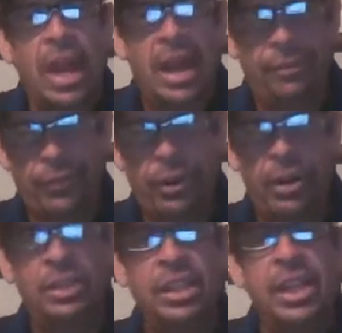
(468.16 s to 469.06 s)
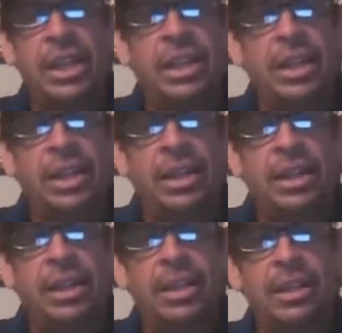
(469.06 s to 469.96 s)
At first,
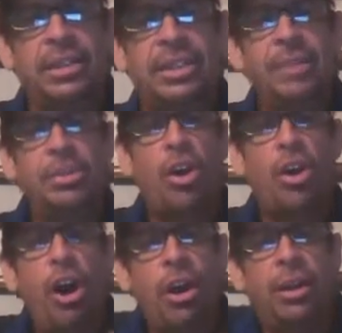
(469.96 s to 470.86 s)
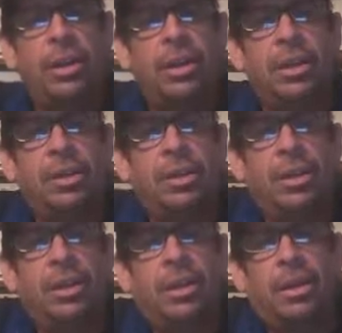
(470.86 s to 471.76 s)
seems hard,
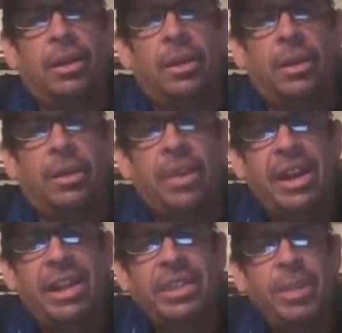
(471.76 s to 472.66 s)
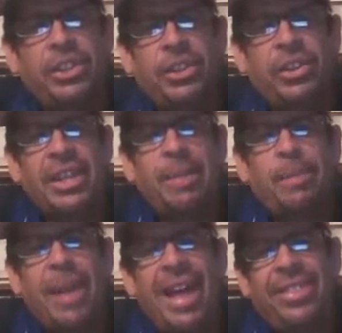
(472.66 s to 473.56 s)
but let us make sure that the
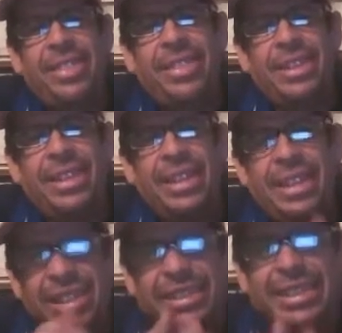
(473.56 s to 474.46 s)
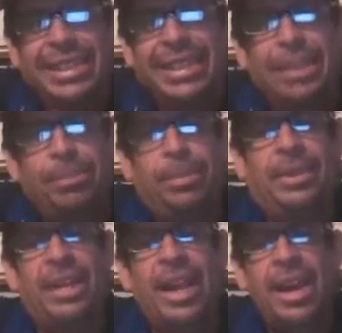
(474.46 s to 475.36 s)
path is deep
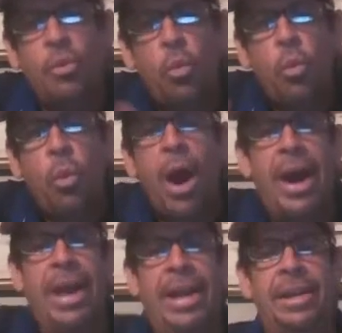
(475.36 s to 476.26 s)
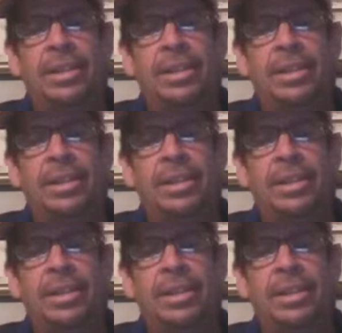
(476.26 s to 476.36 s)
and wide